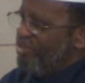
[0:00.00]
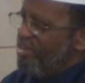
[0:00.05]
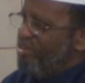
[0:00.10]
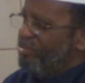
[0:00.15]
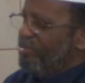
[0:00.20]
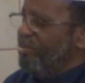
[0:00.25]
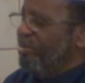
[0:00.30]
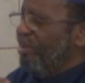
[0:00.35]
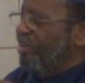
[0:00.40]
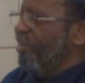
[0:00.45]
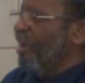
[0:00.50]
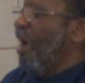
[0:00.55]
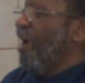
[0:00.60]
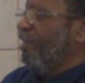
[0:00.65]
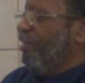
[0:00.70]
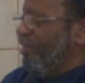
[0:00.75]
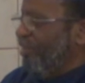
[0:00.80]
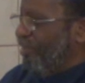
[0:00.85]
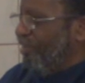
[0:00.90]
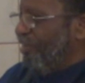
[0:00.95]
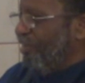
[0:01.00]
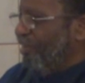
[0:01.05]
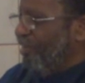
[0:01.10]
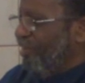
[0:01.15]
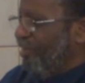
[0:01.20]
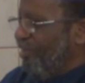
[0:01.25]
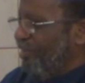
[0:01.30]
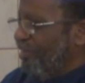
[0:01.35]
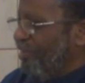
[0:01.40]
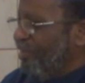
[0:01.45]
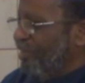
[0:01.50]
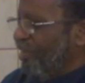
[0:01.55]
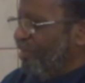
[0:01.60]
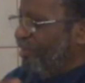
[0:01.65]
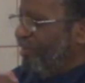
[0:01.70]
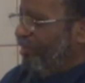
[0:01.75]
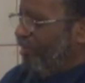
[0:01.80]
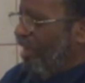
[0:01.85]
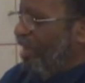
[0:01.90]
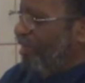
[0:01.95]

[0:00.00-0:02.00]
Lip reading: faith in the doctor, that the